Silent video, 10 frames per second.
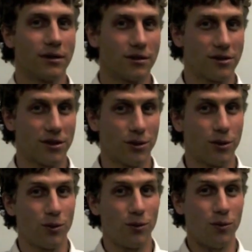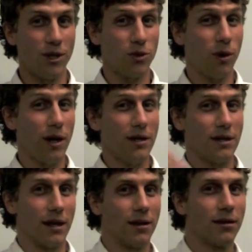So which one is
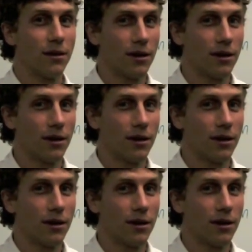it?